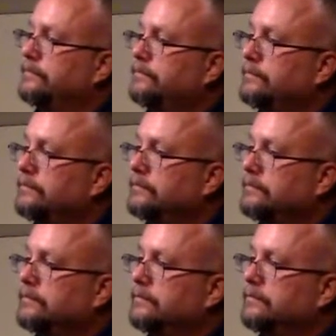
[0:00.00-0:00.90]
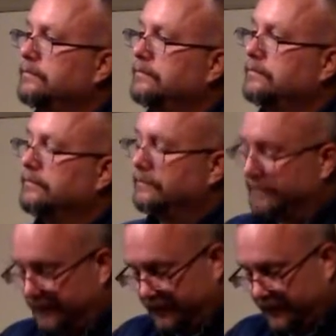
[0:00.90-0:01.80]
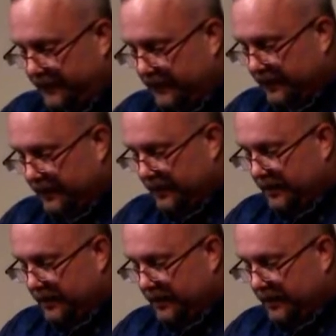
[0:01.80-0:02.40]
(no one is talking)